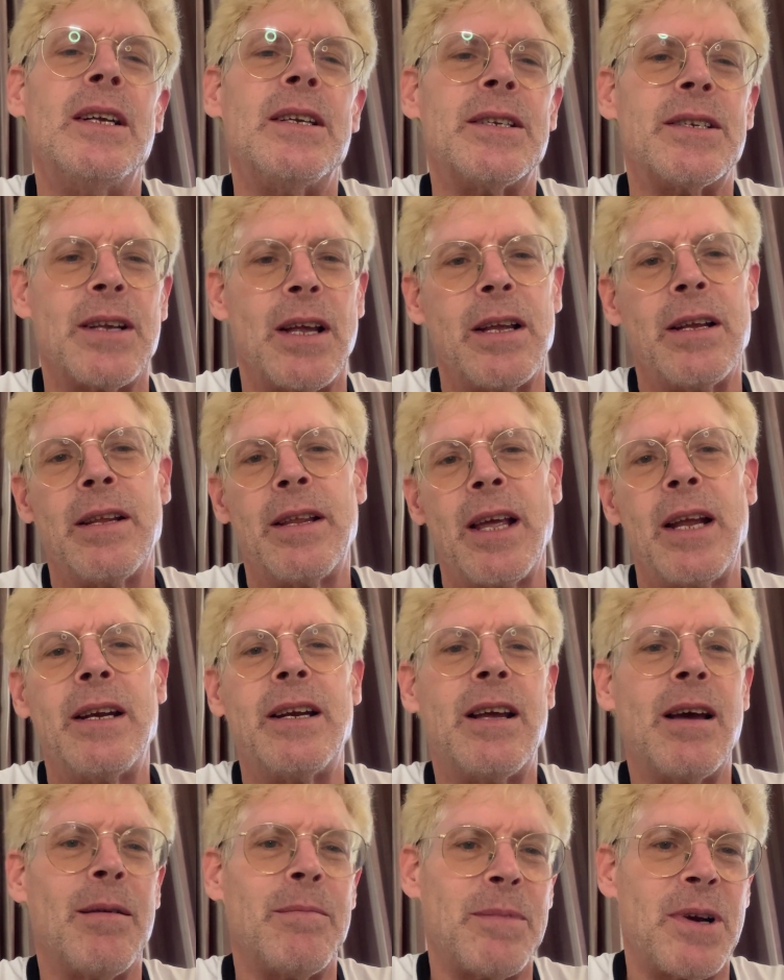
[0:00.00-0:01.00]
So
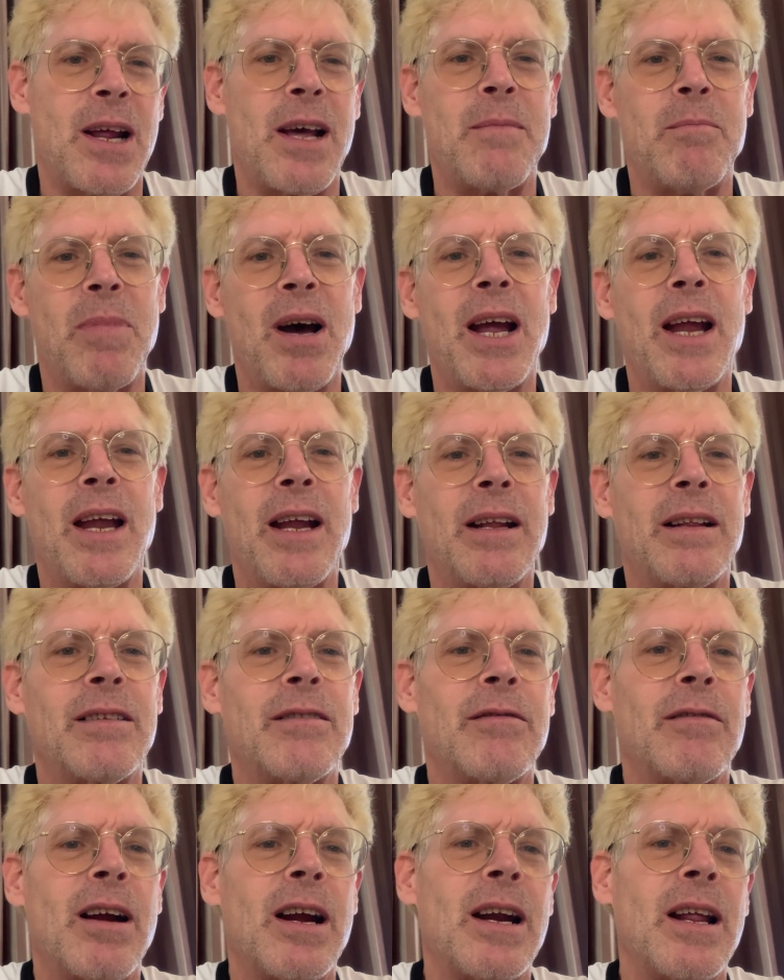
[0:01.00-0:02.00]
they'd come and I'd buy
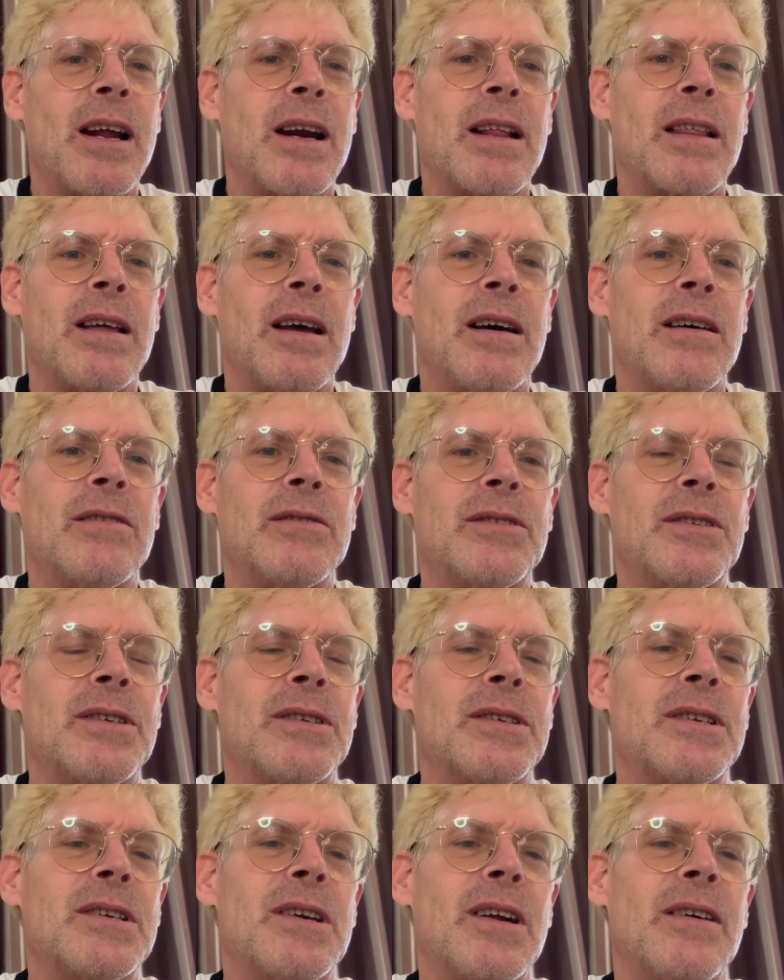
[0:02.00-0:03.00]
antler right out of the house
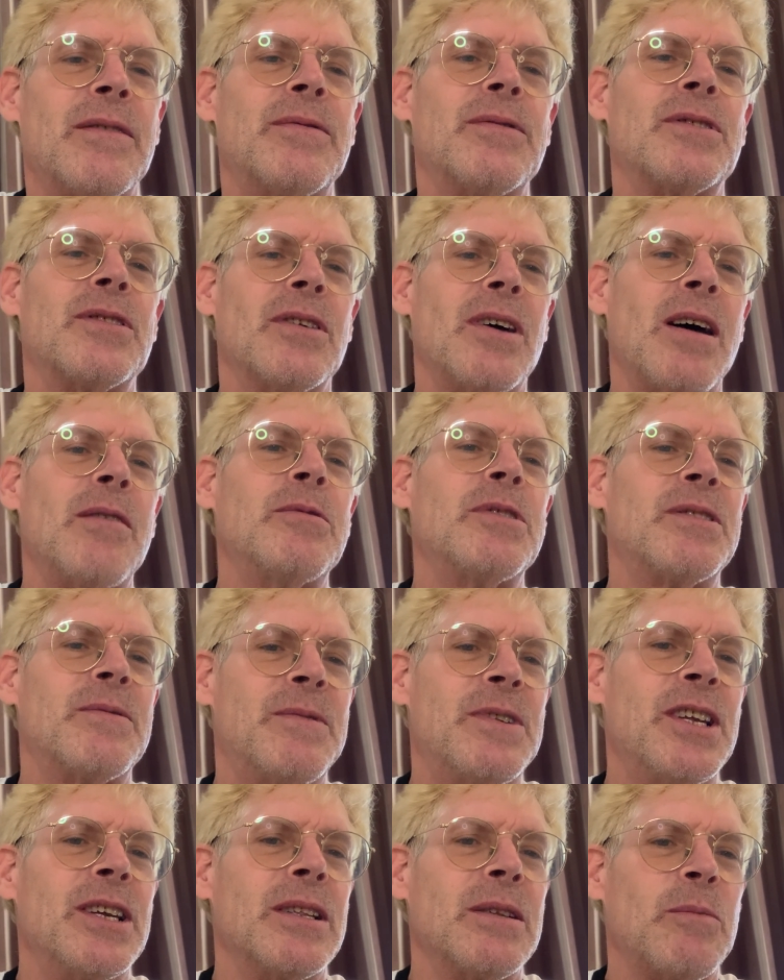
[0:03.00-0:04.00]
and stuff, so I was
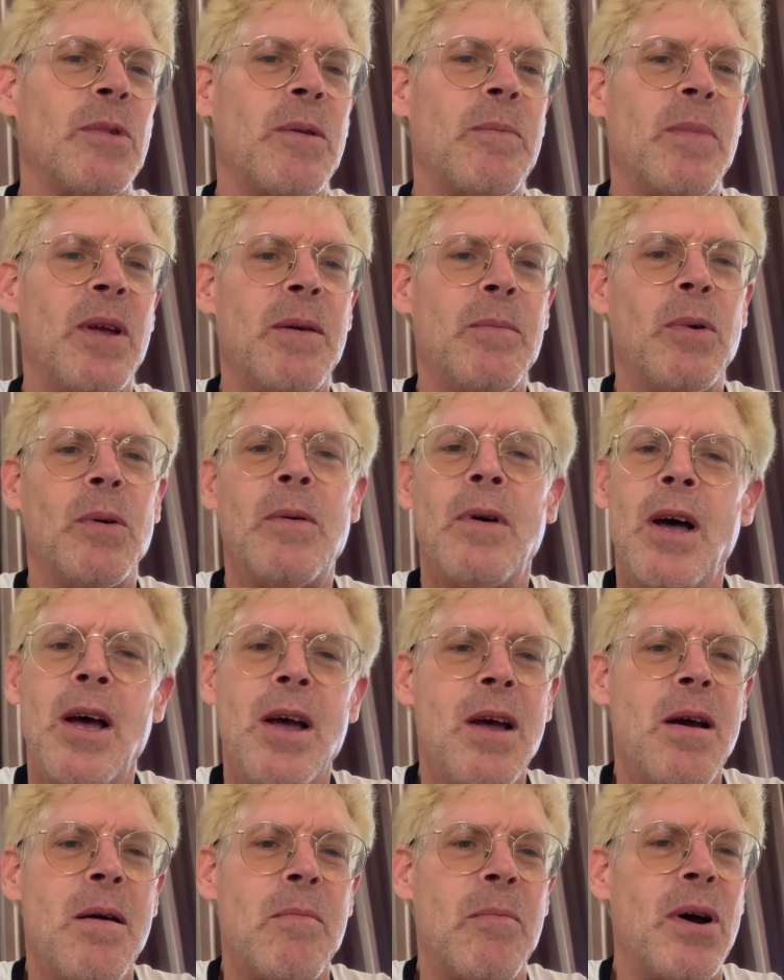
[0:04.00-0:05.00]
dealing with people.
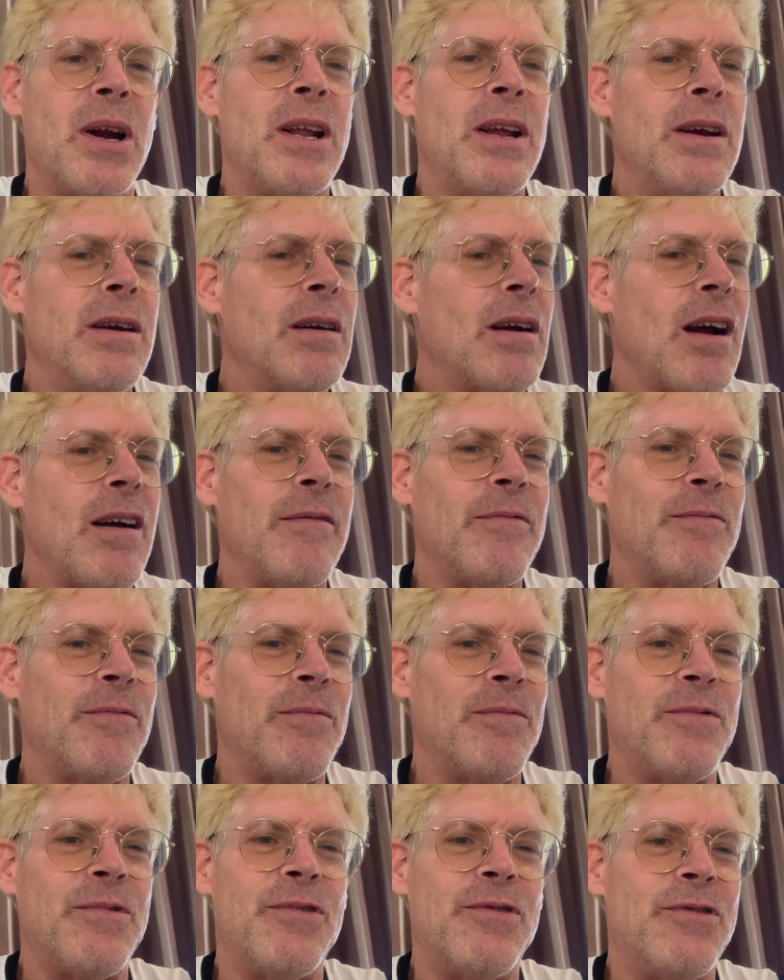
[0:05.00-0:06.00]
But here
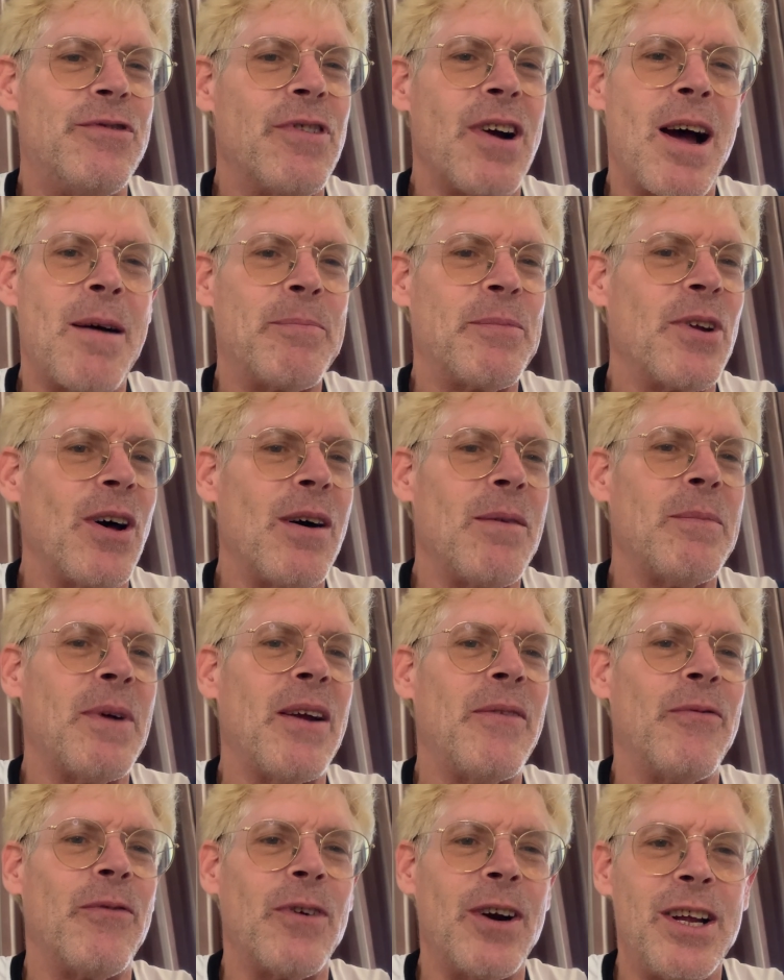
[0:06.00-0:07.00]
I've dropped all my
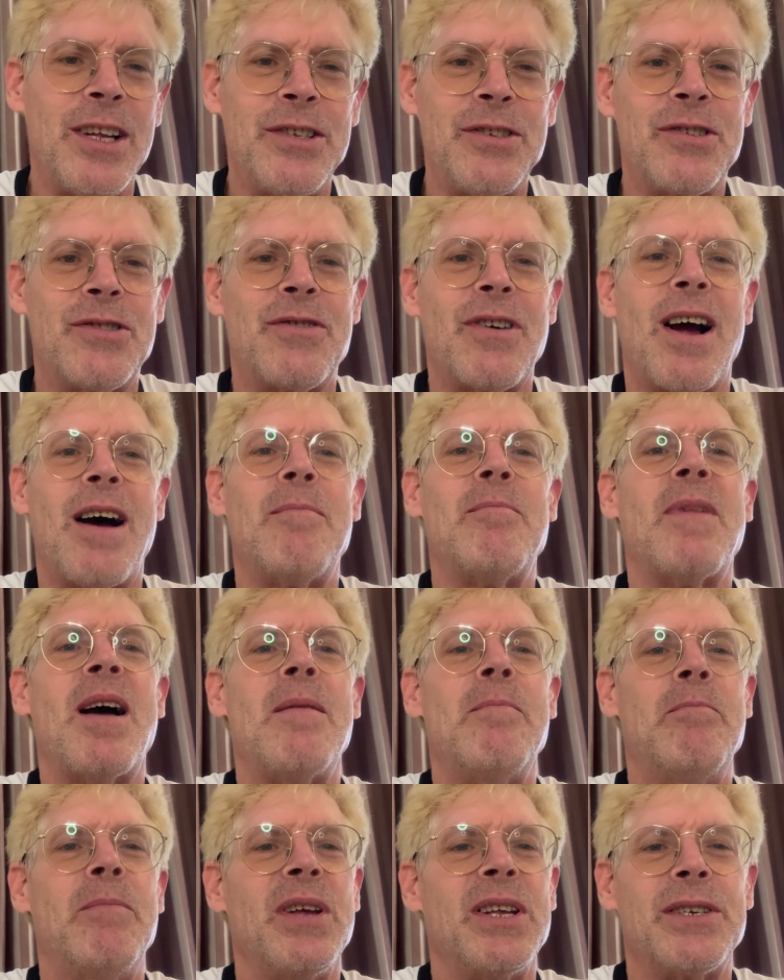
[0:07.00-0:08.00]
friends, dropped my
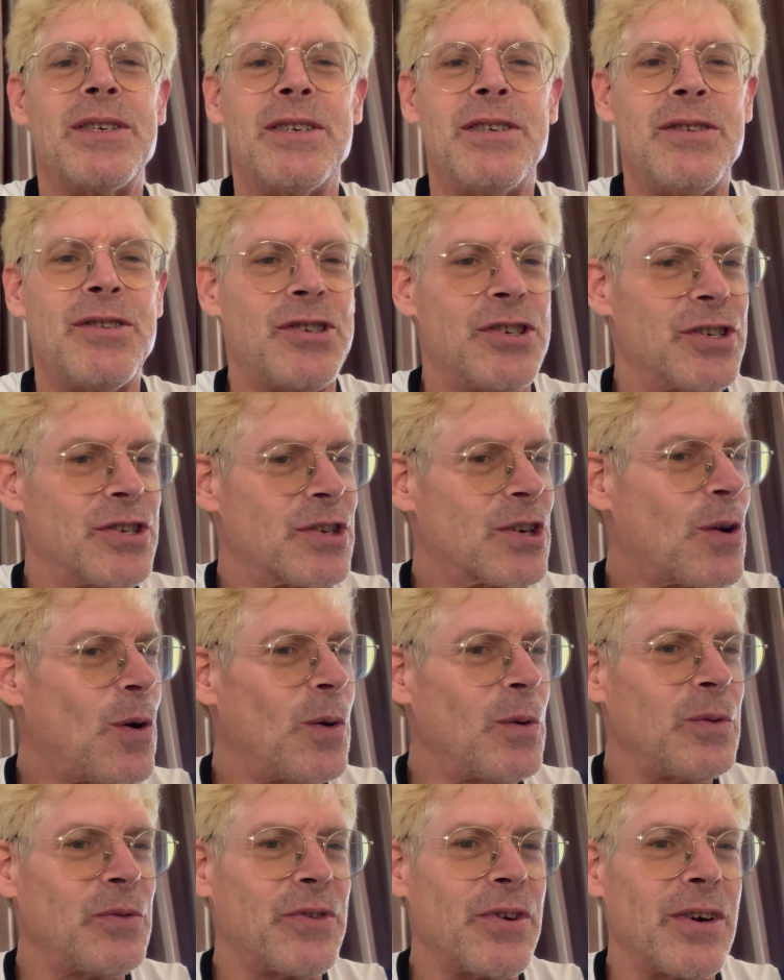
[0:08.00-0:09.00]
business, just
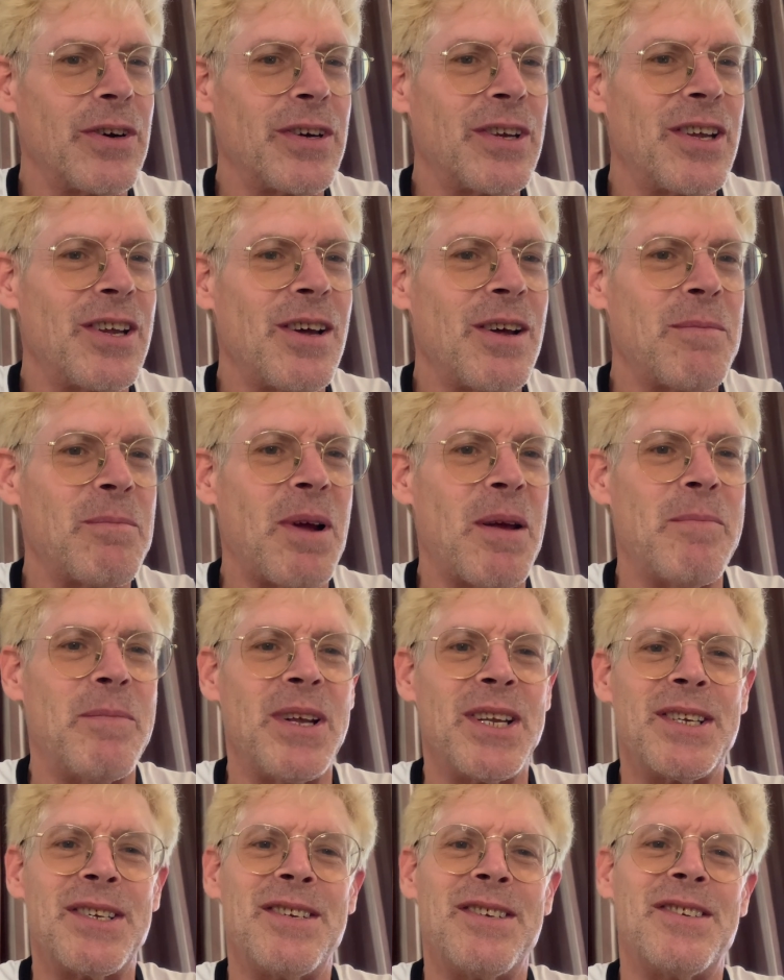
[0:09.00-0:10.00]
cold turkey on my
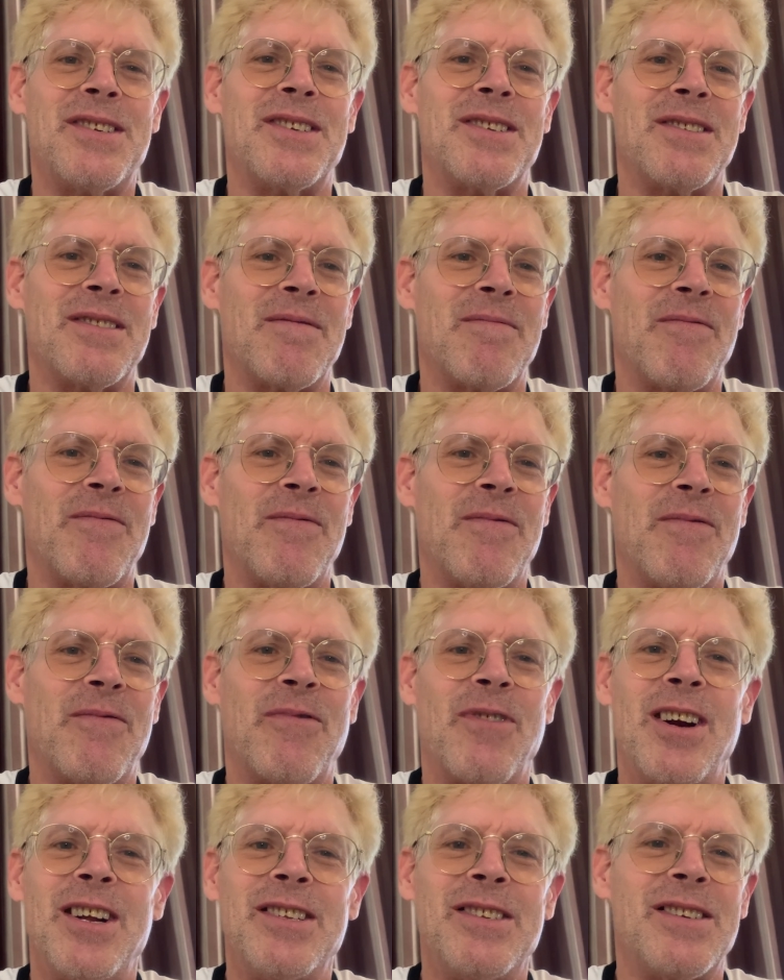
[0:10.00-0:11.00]
business and
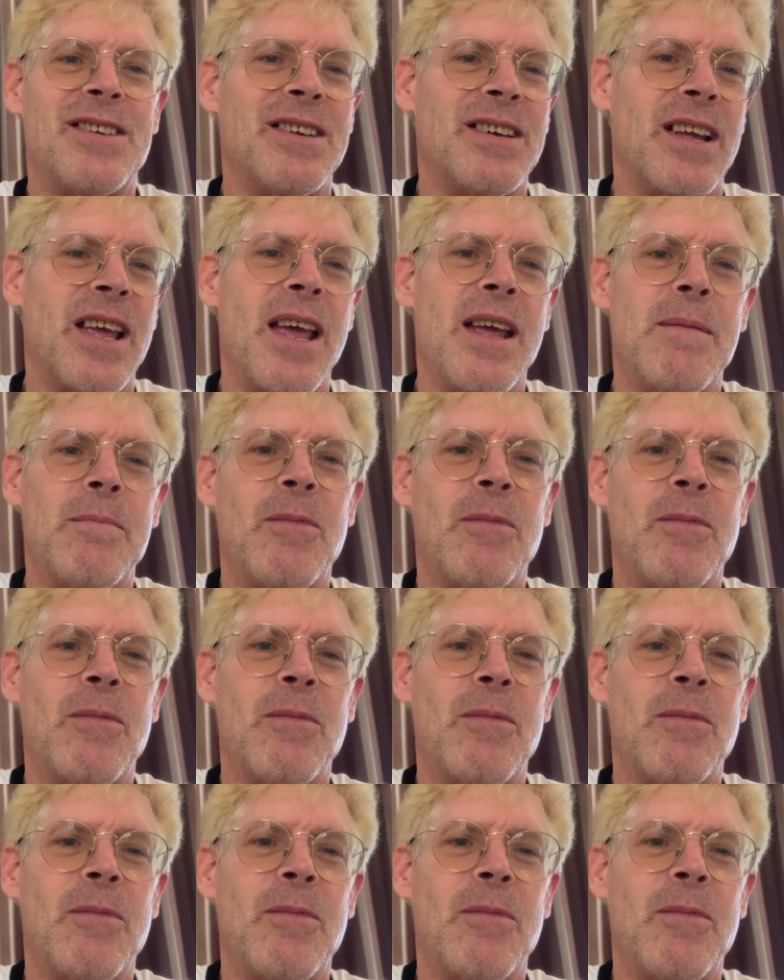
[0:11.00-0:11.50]
friends, and came